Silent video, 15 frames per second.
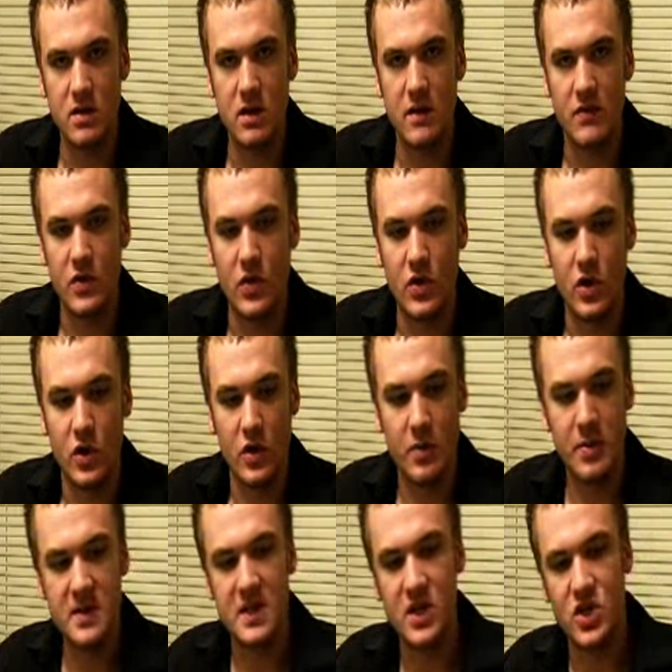if you're in early
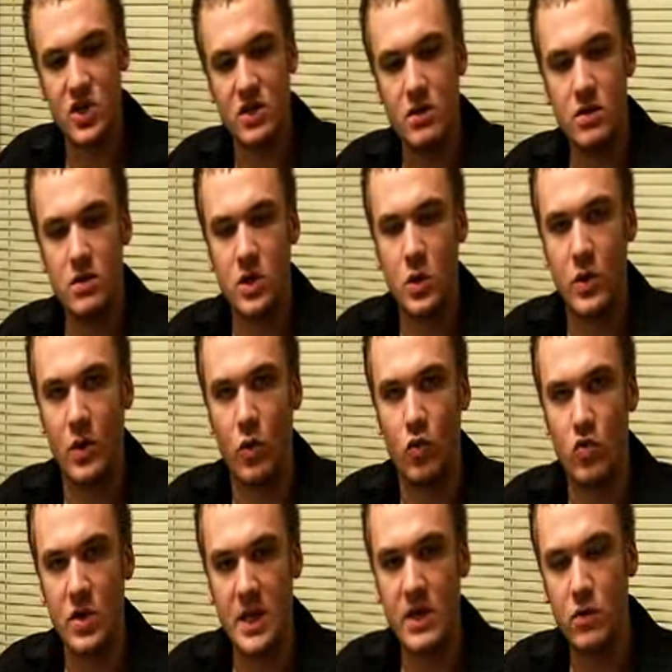position, you want to
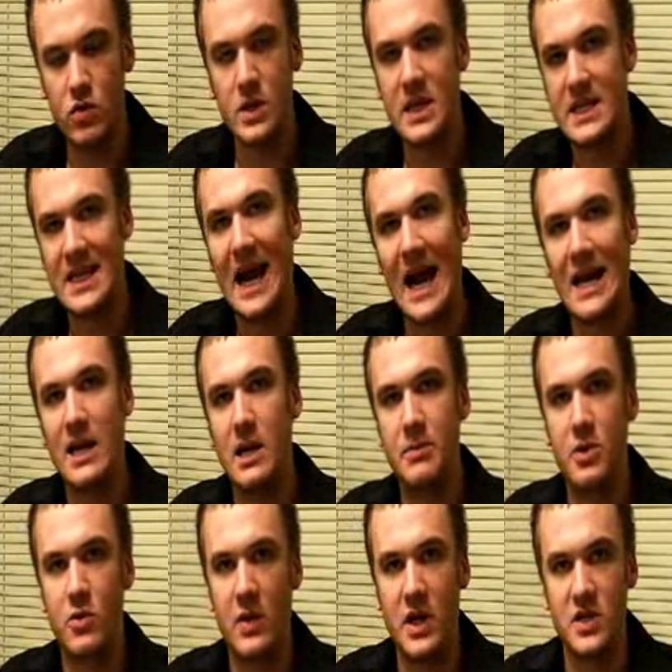really, really tighten
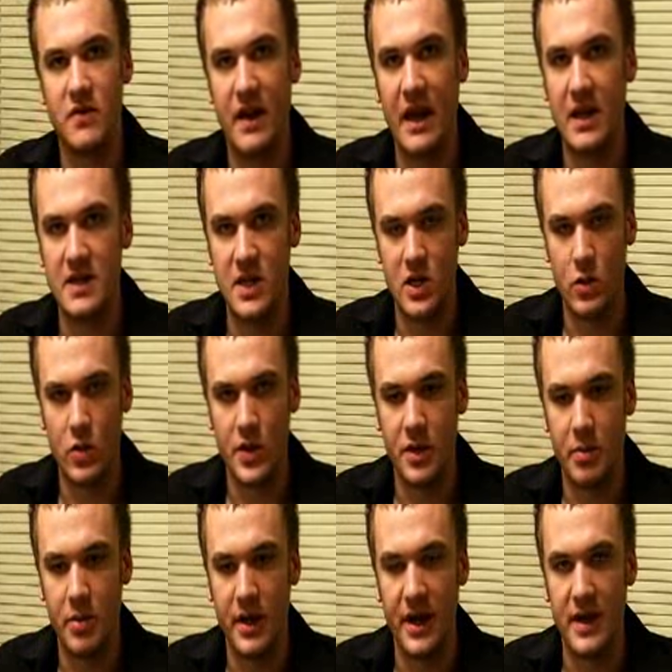up your range of hands that you're willing
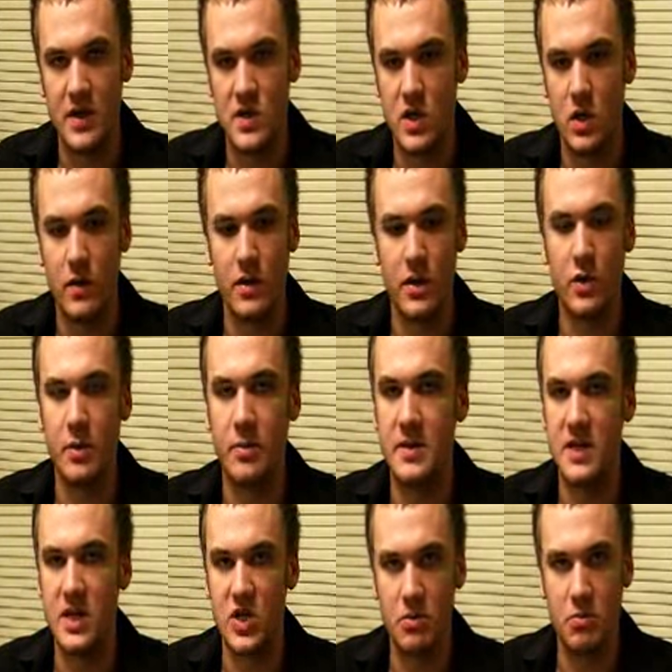to play. So in early
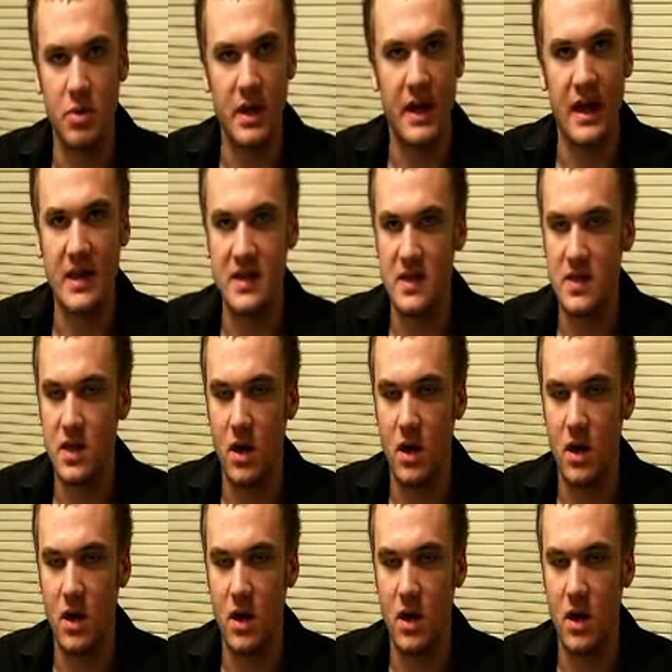position, play aces,